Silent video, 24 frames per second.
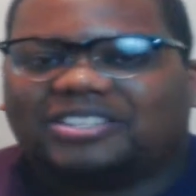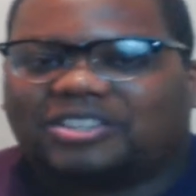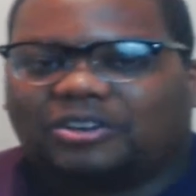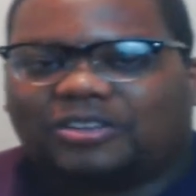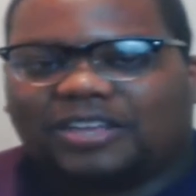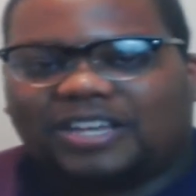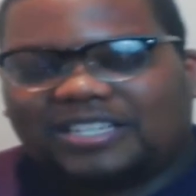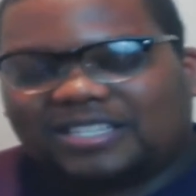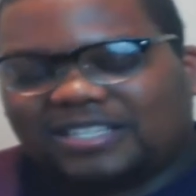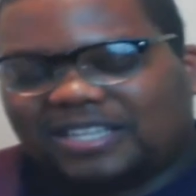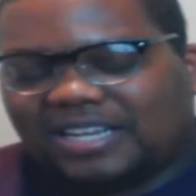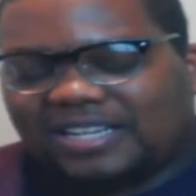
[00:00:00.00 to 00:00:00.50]
So
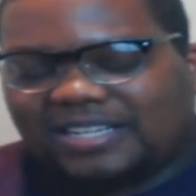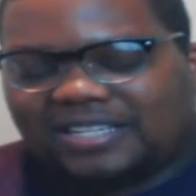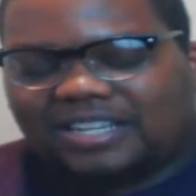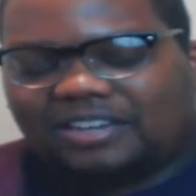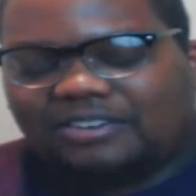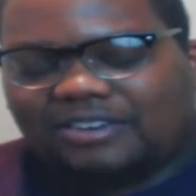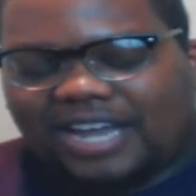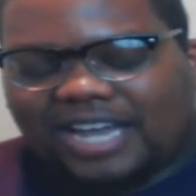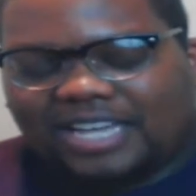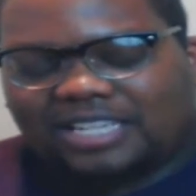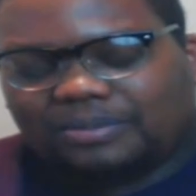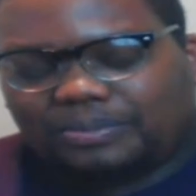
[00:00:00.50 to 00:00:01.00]
they
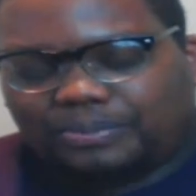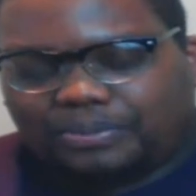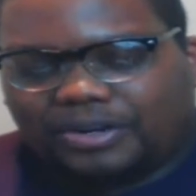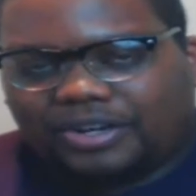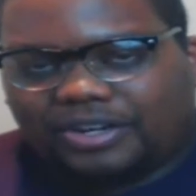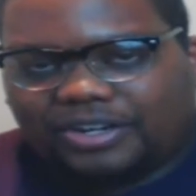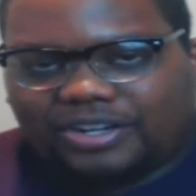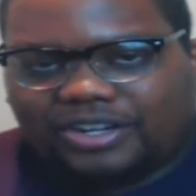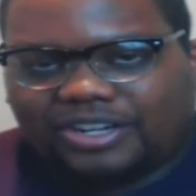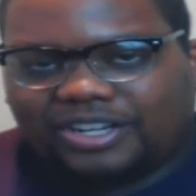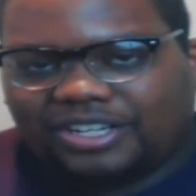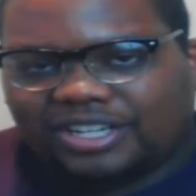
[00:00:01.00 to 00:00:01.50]
still got some
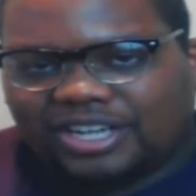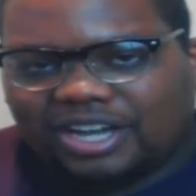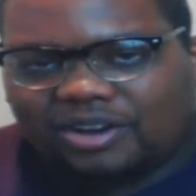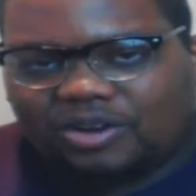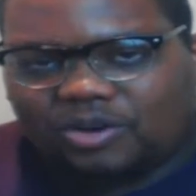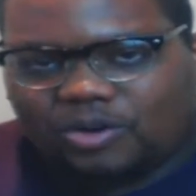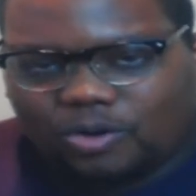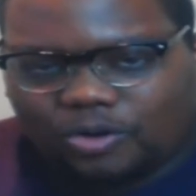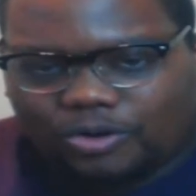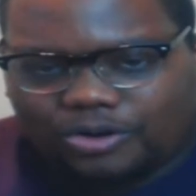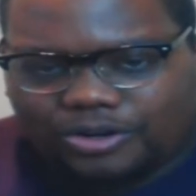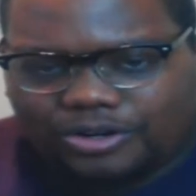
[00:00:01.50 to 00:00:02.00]
pretty good young
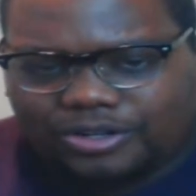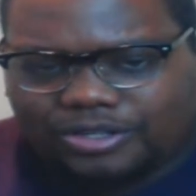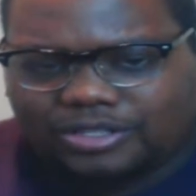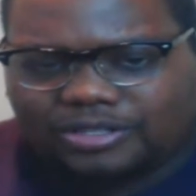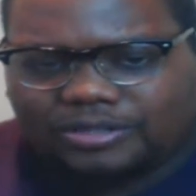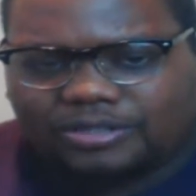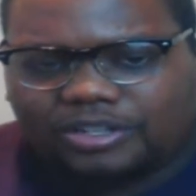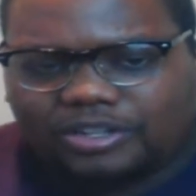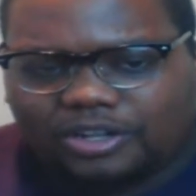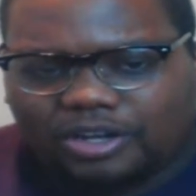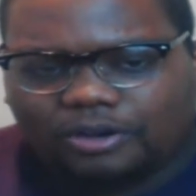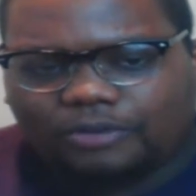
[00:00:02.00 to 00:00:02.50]

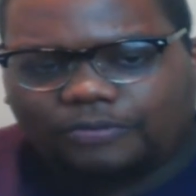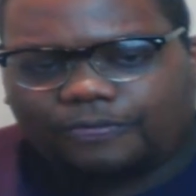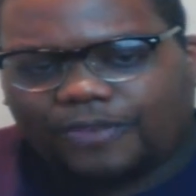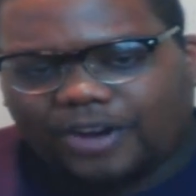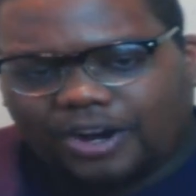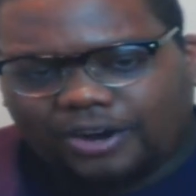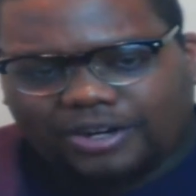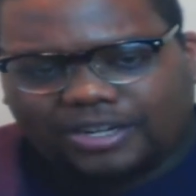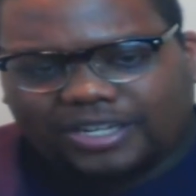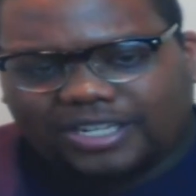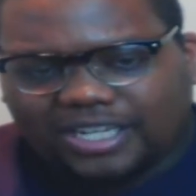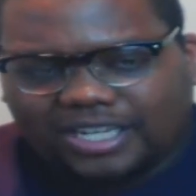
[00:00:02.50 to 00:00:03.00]
corners. You know,
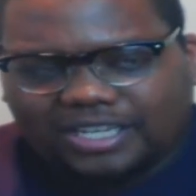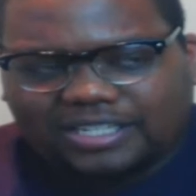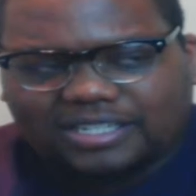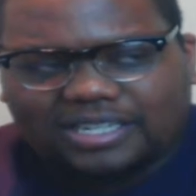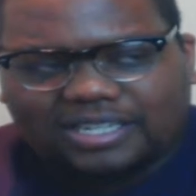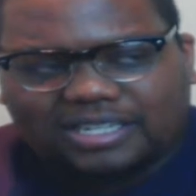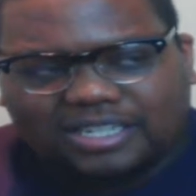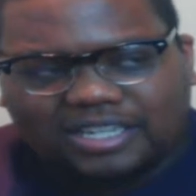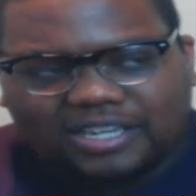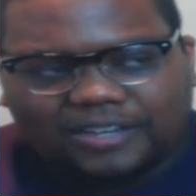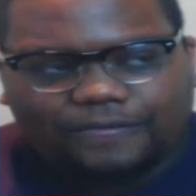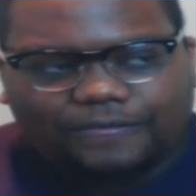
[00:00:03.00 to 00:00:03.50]
very
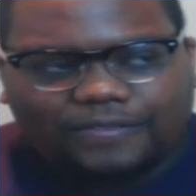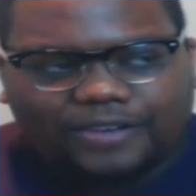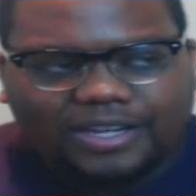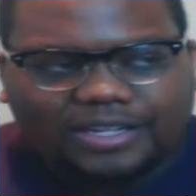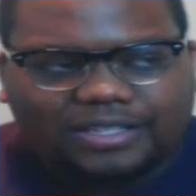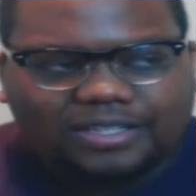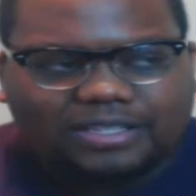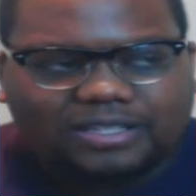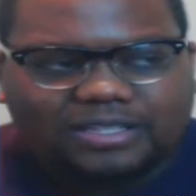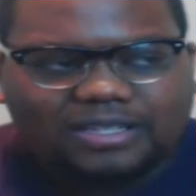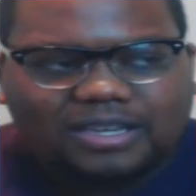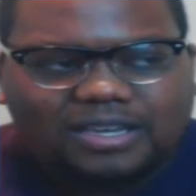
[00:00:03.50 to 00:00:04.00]
decent
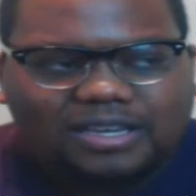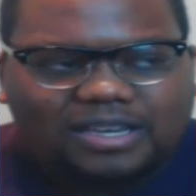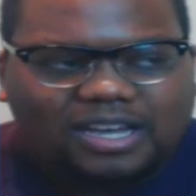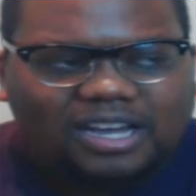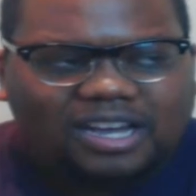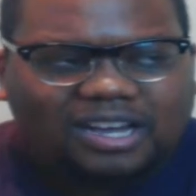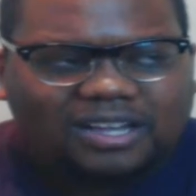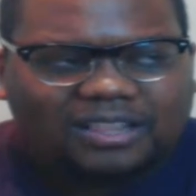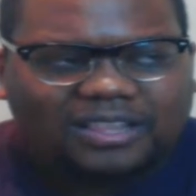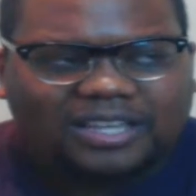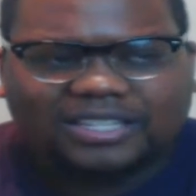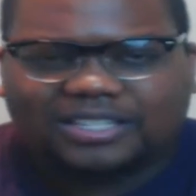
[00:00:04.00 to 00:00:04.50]
defense.
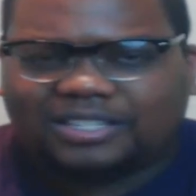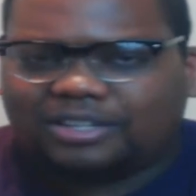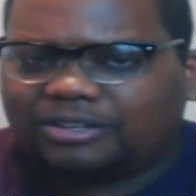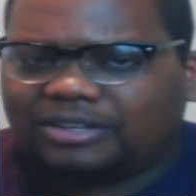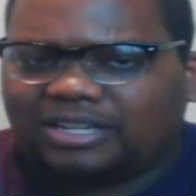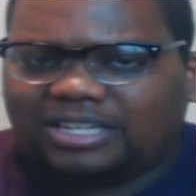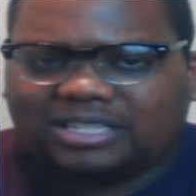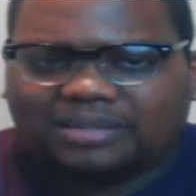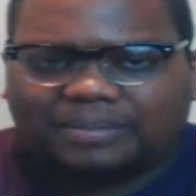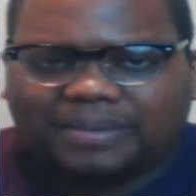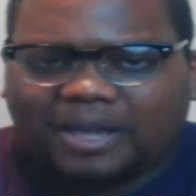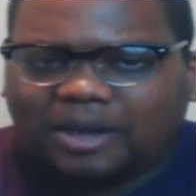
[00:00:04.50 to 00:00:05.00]
They still
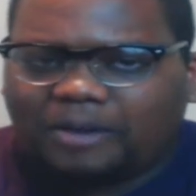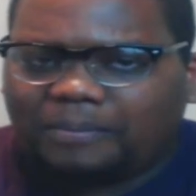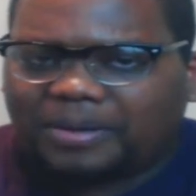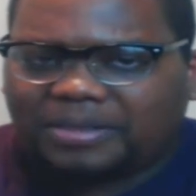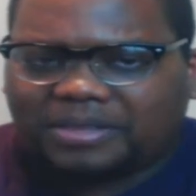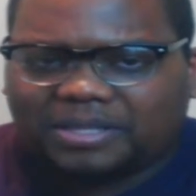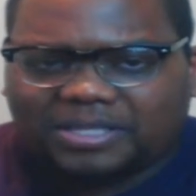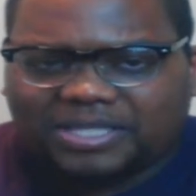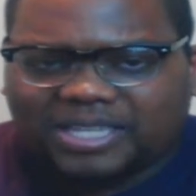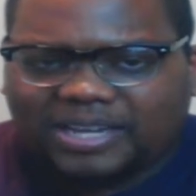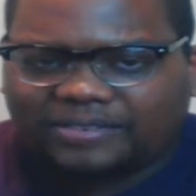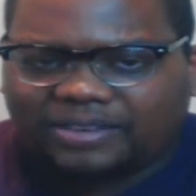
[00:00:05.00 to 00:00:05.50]
need some help
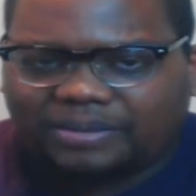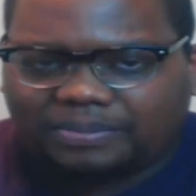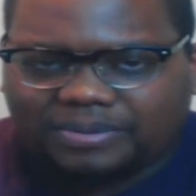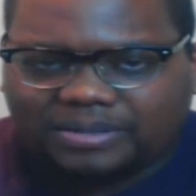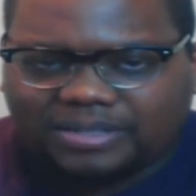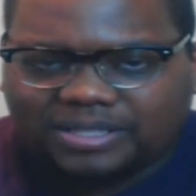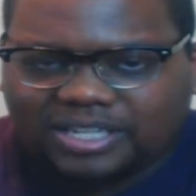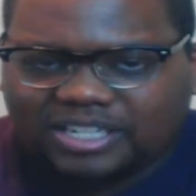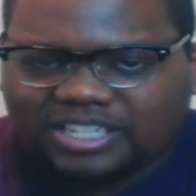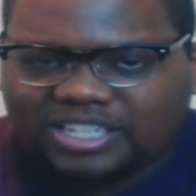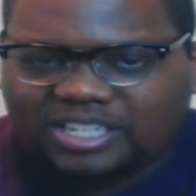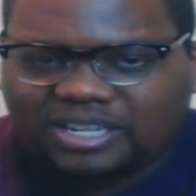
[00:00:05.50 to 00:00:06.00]
at the safety
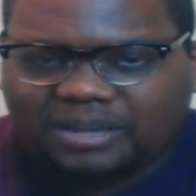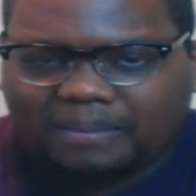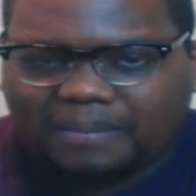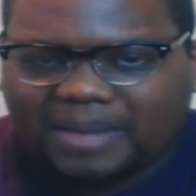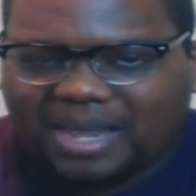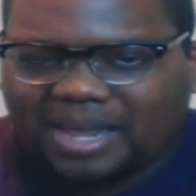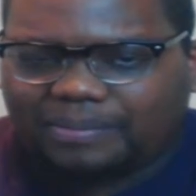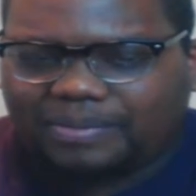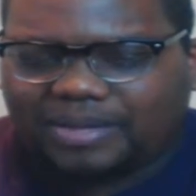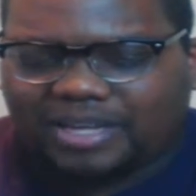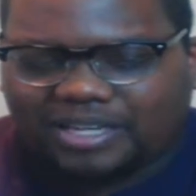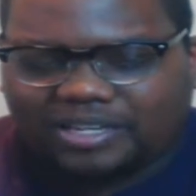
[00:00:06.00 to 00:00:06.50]
position and
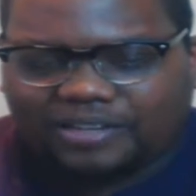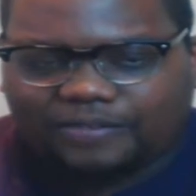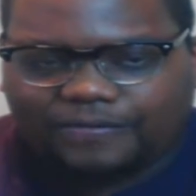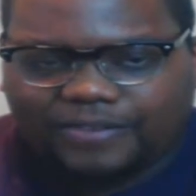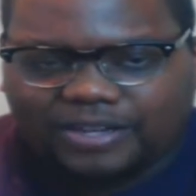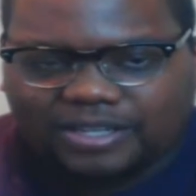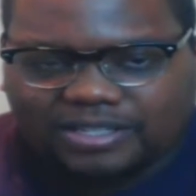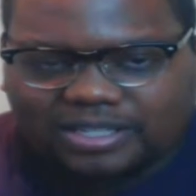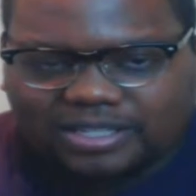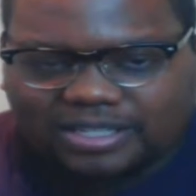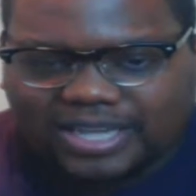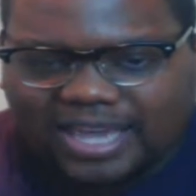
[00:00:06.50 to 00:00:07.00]
maybe a
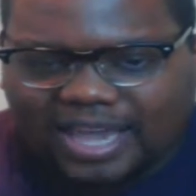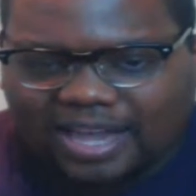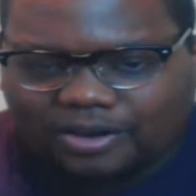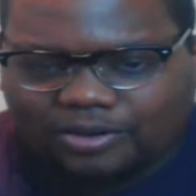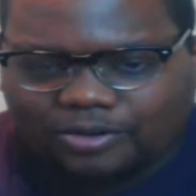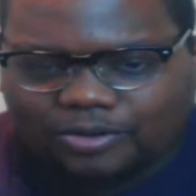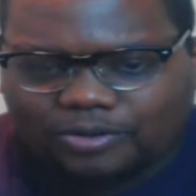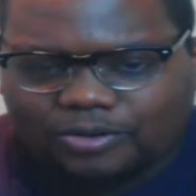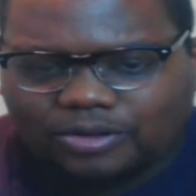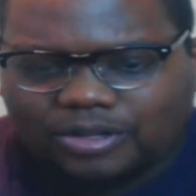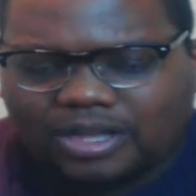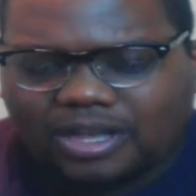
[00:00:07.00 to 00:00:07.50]
defensive
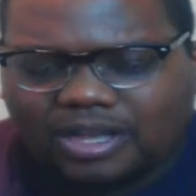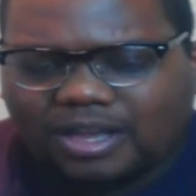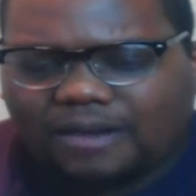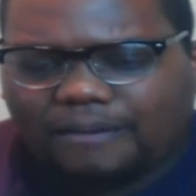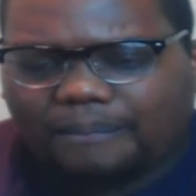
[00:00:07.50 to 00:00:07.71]
tackle.